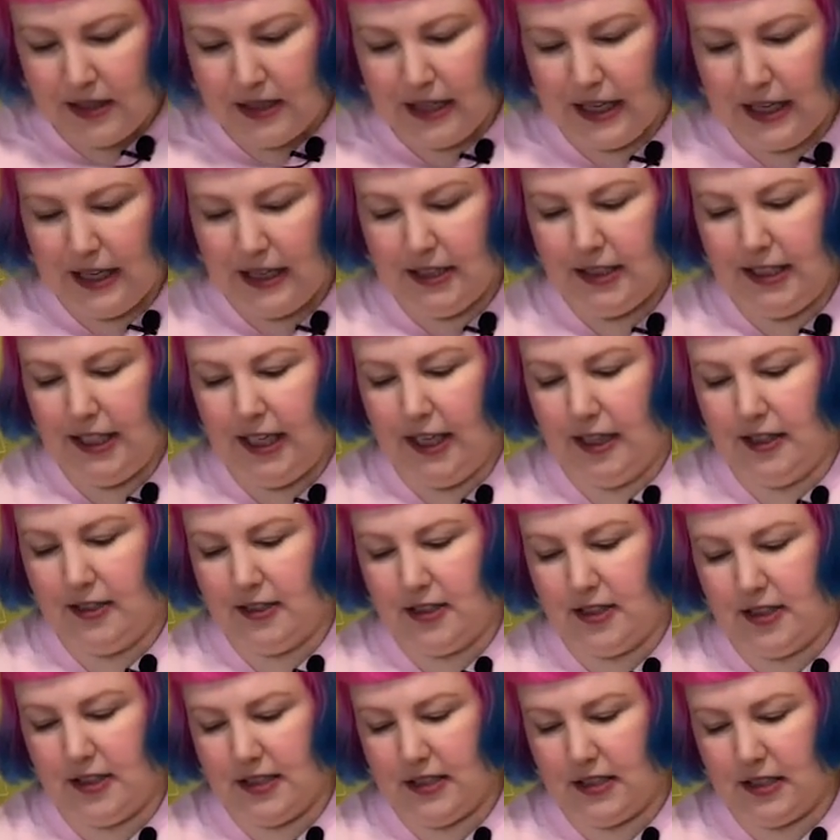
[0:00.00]
And yeah,
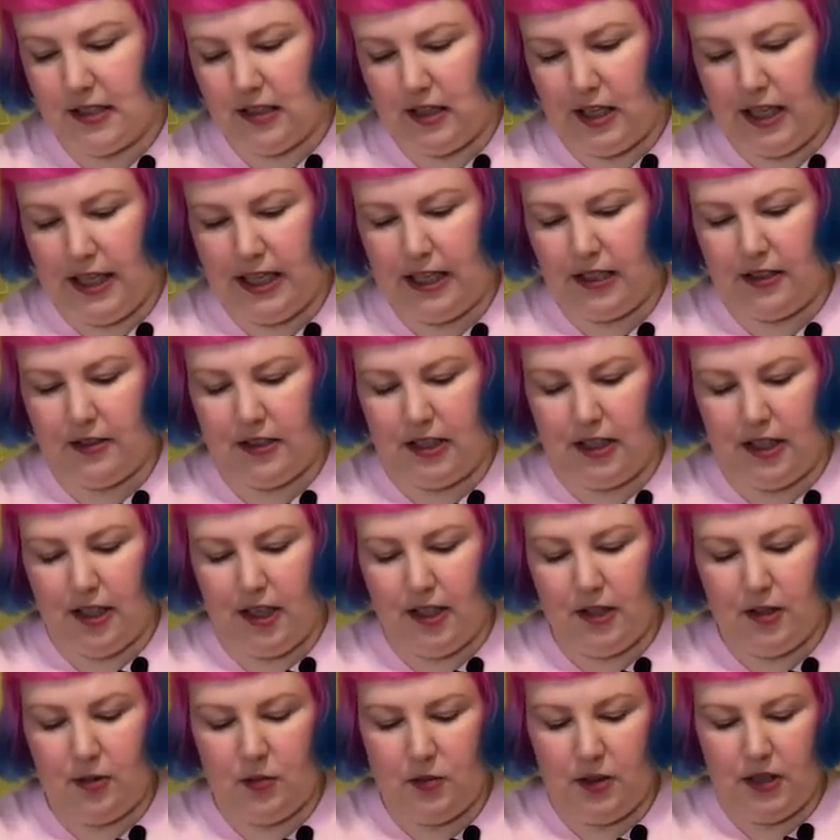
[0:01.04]
just like the
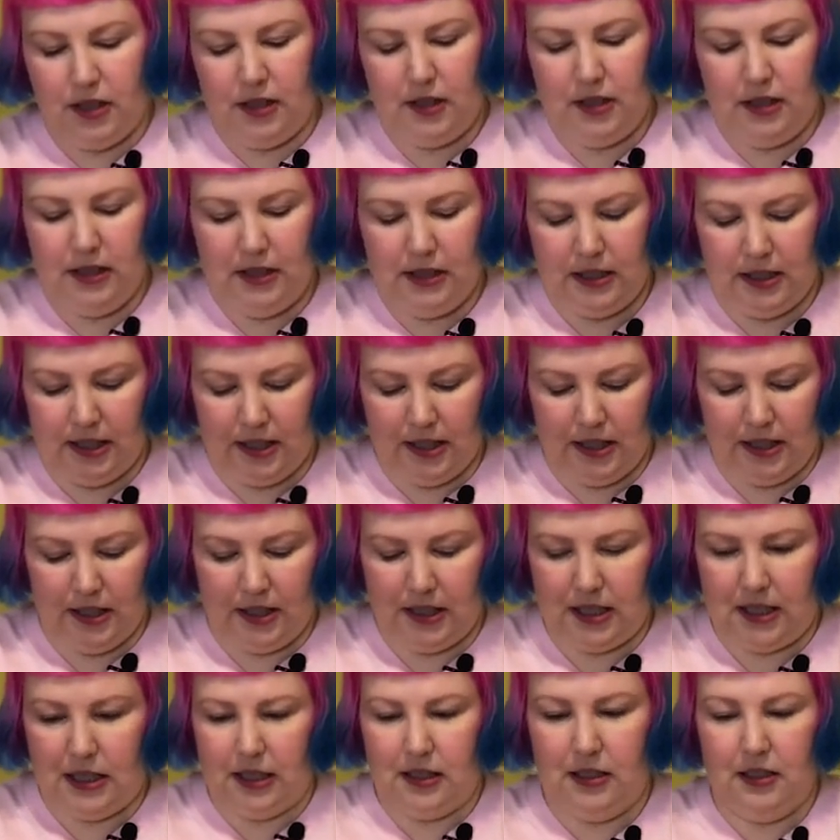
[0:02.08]
other one, uh,
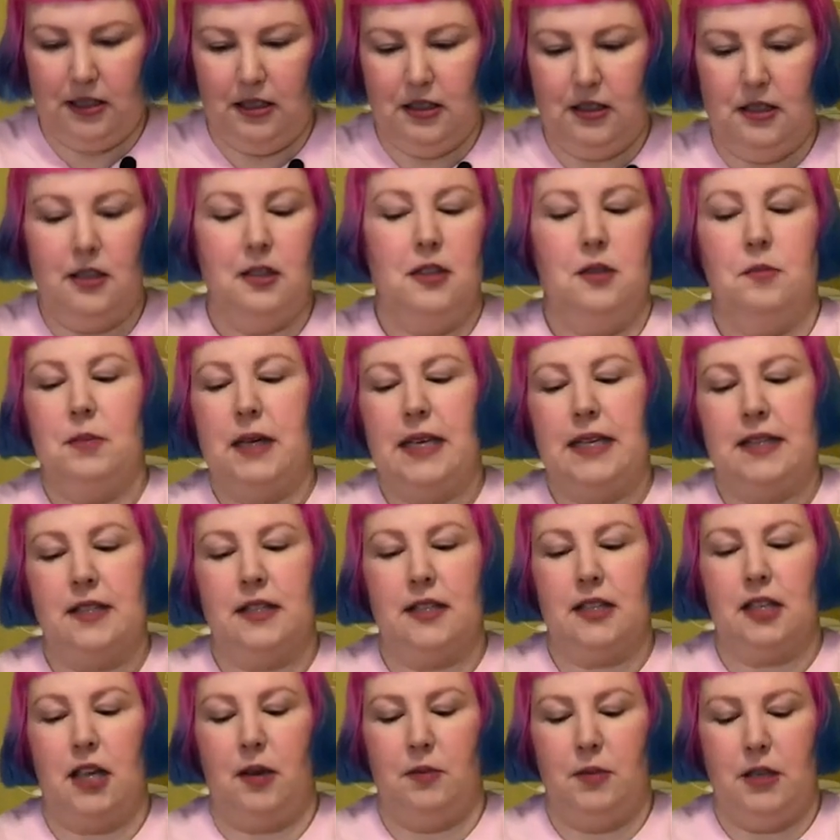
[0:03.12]
the
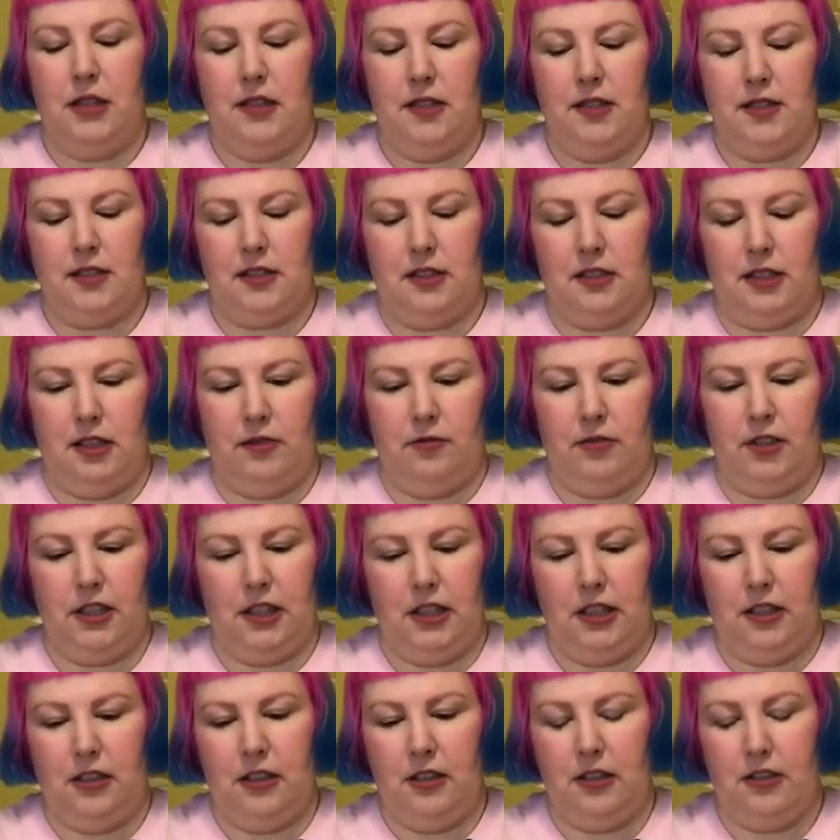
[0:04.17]
Pieces come in this
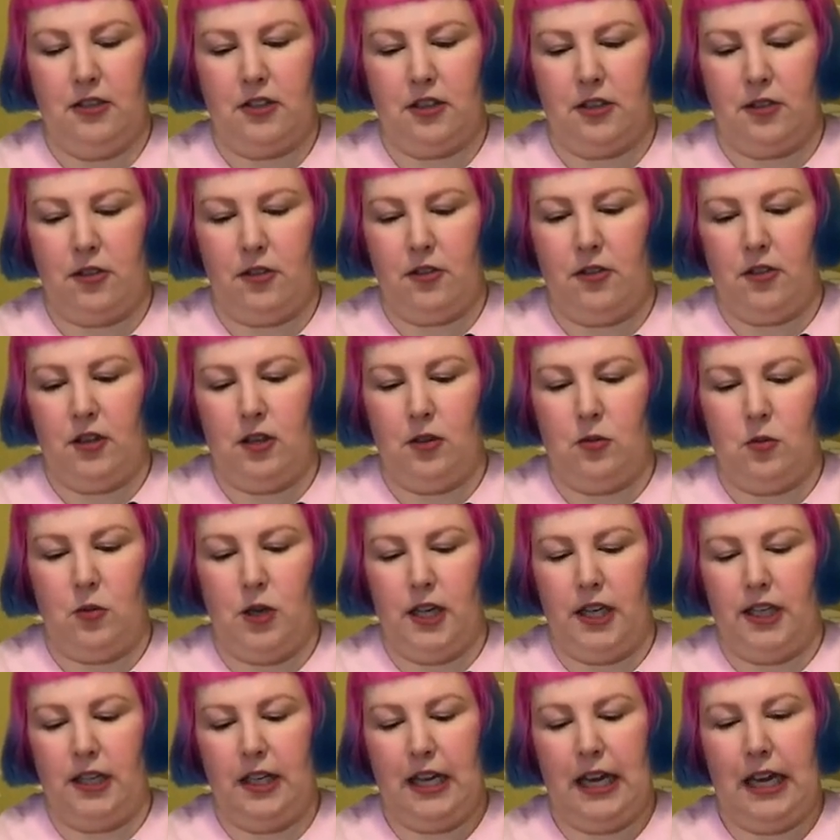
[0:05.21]
lovely sort of thick
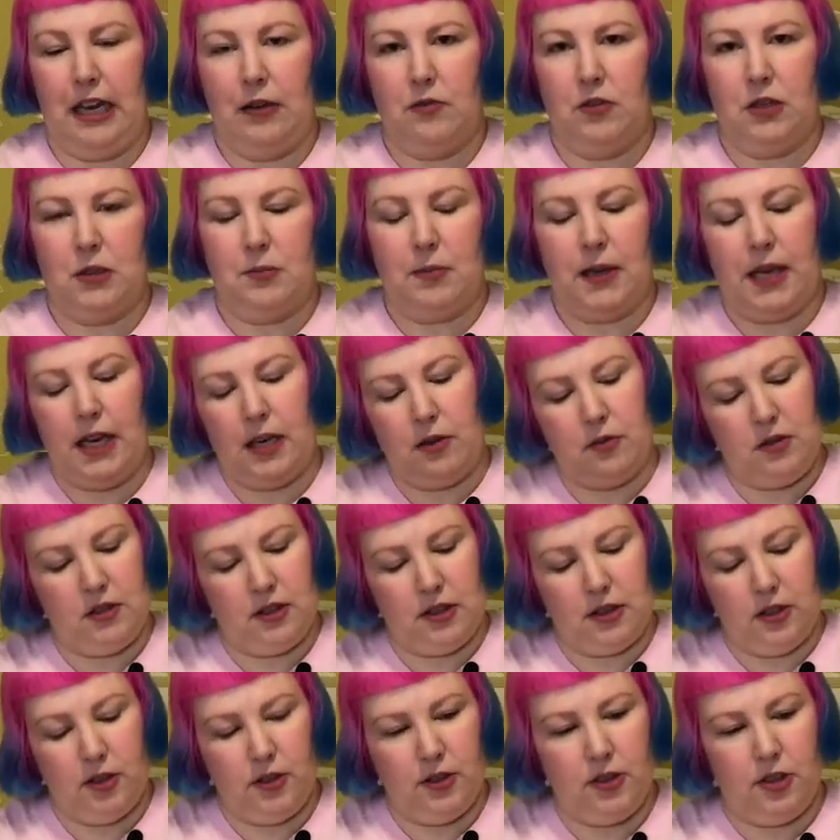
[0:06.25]
white canvas bag with
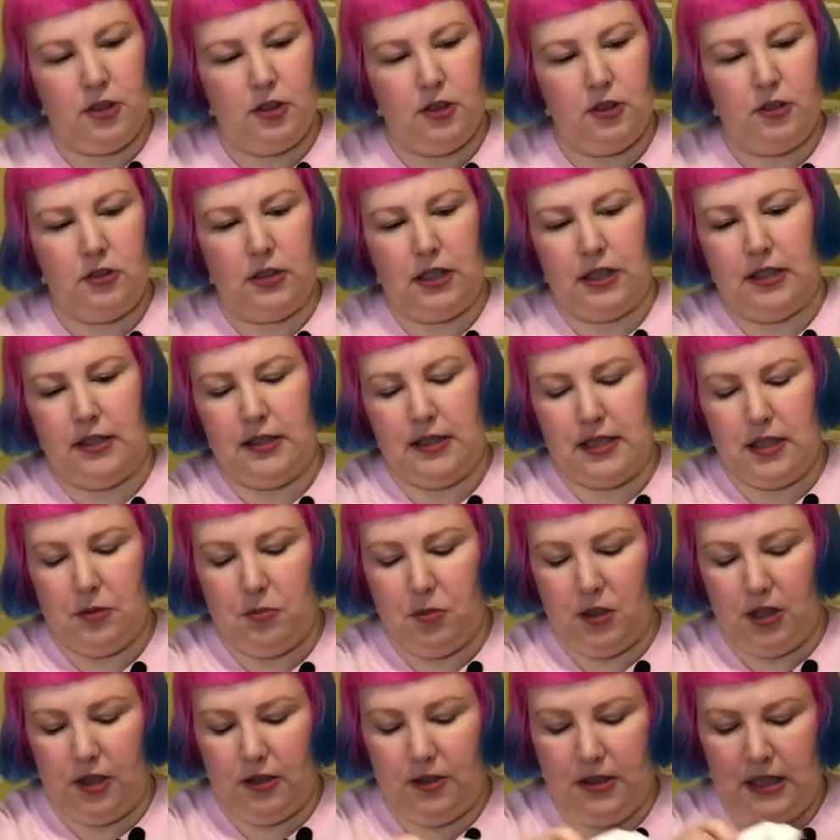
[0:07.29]
the logo and
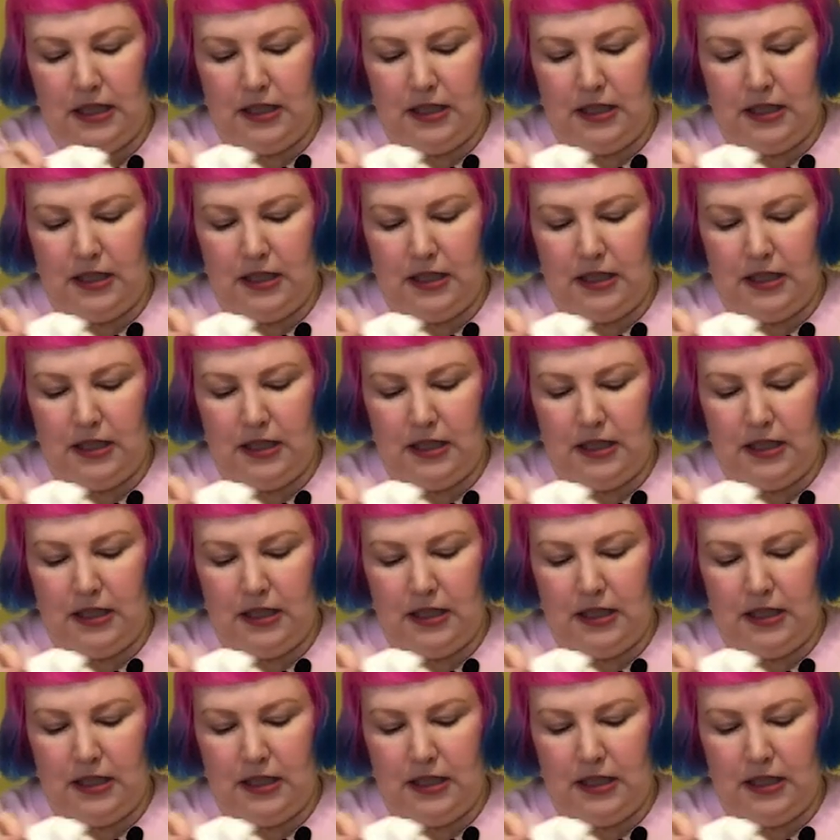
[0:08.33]
zipper.